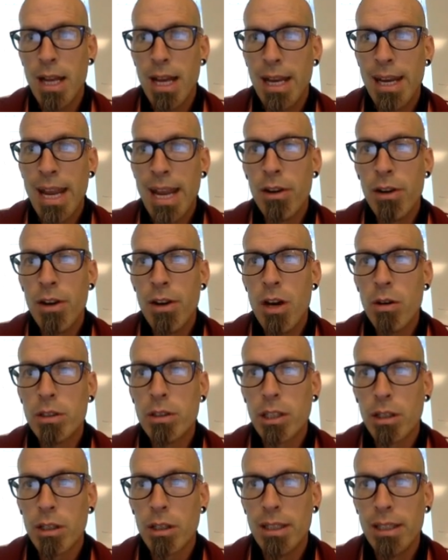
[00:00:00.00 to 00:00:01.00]
Now notice
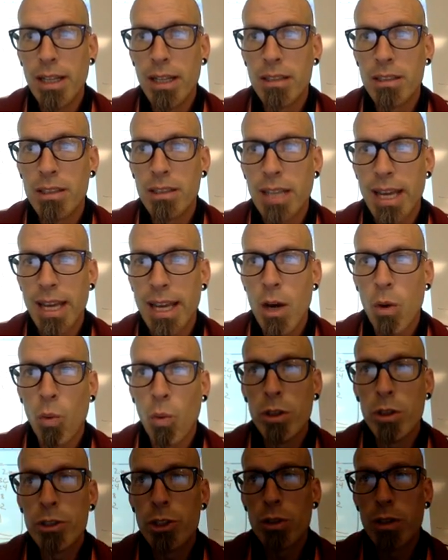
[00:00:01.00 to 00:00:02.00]
here, it does say,
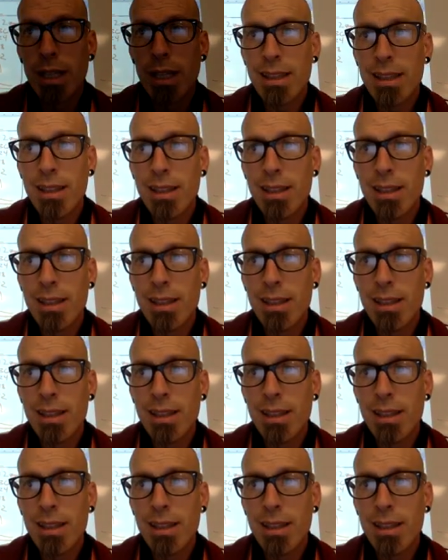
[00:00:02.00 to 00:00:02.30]
once you get